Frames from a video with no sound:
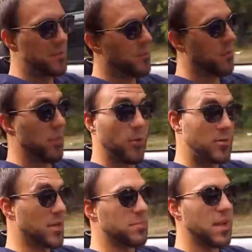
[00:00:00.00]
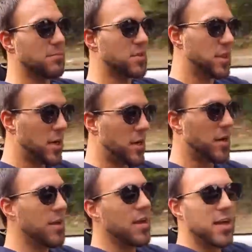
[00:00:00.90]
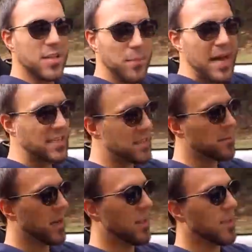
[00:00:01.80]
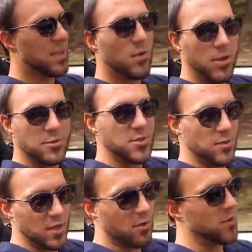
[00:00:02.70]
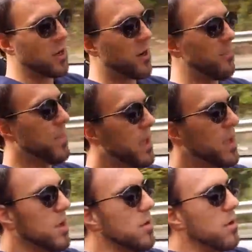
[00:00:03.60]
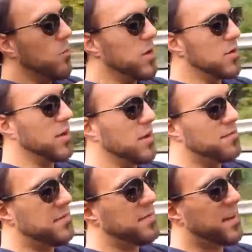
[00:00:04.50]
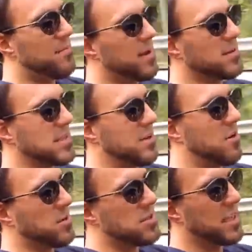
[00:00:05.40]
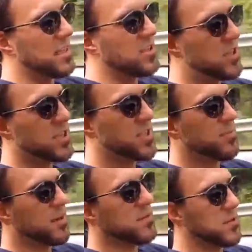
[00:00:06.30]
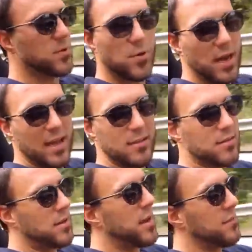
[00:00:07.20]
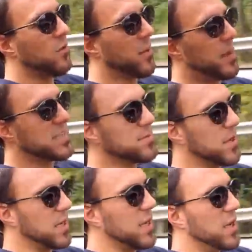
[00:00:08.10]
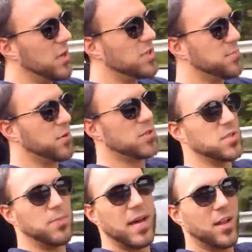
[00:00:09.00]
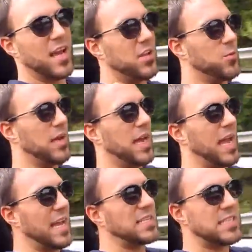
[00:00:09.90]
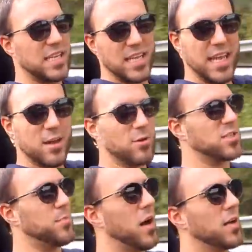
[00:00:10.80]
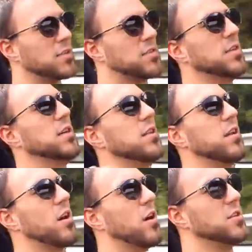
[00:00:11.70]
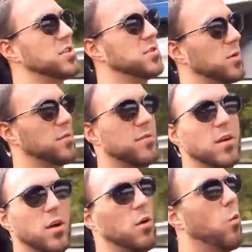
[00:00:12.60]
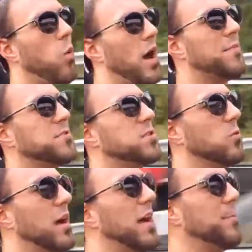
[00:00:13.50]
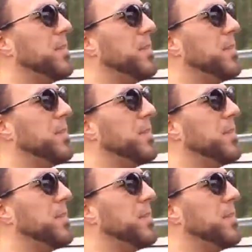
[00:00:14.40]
to 4th or sometimes 3rd to pass somebody like you used to in the old car. We're doing 55 miles an hour and we're sitting just above $2,000. If you want to pass somebody, you just push the pedal and you instantly get response. The car just sort of wafts away.